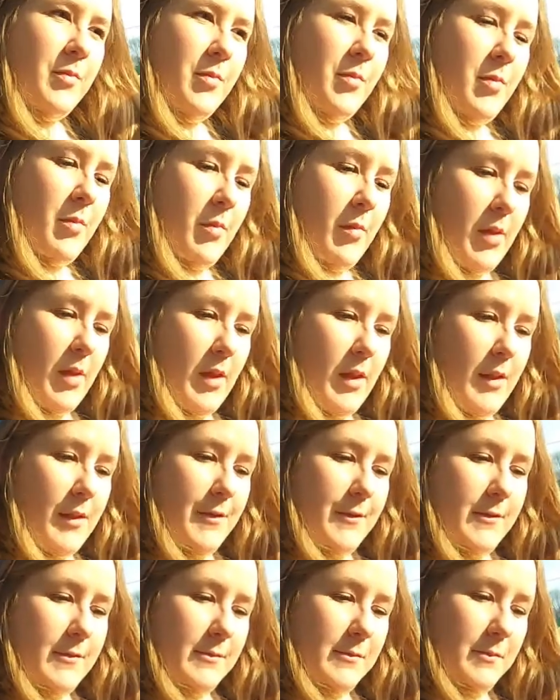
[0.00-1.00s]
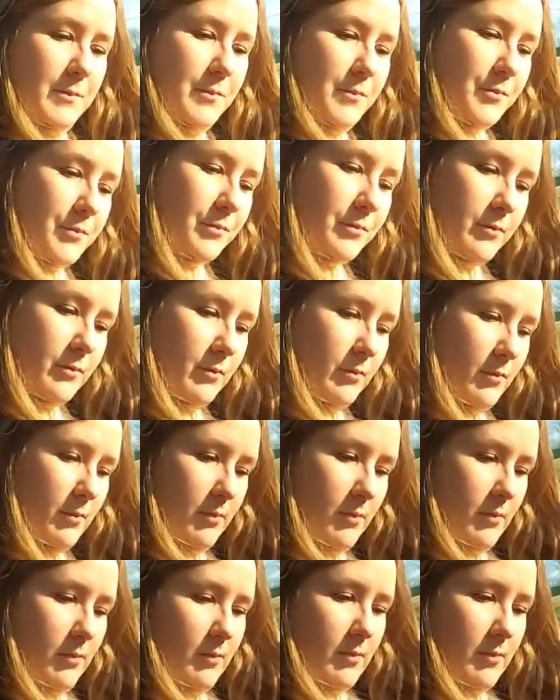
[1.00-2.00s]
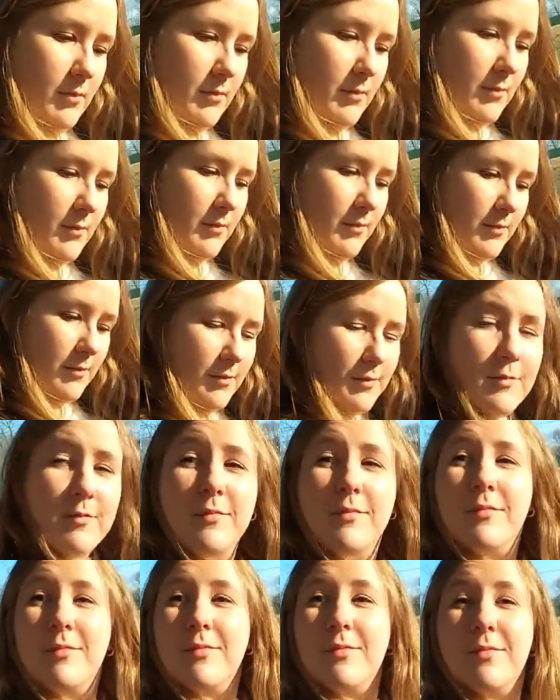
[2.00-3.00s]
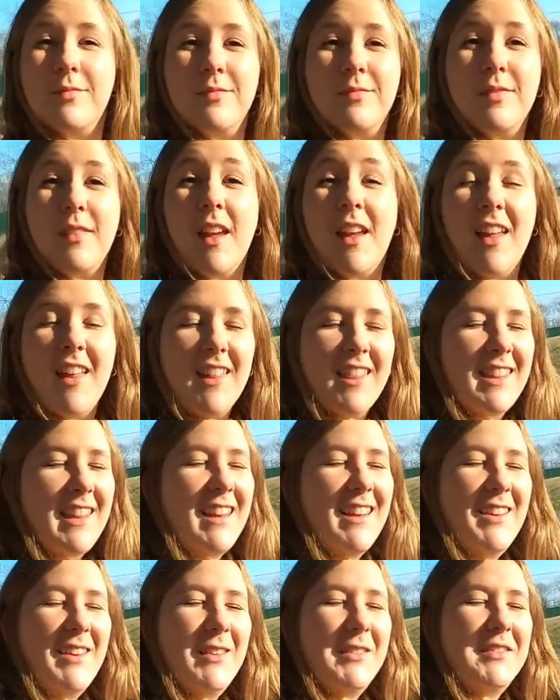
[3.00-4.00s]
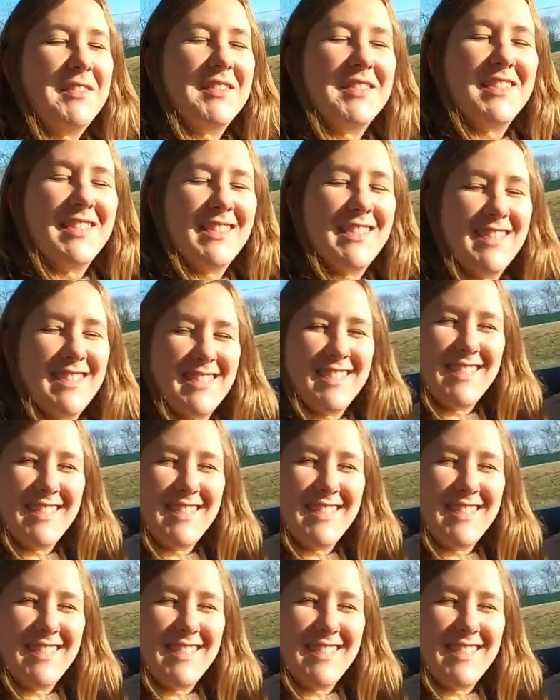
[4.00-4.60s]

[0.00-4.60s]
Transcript: Thanks for the live drive. Pittsburgh Man says congrats again. Thank you. Mm-hmm.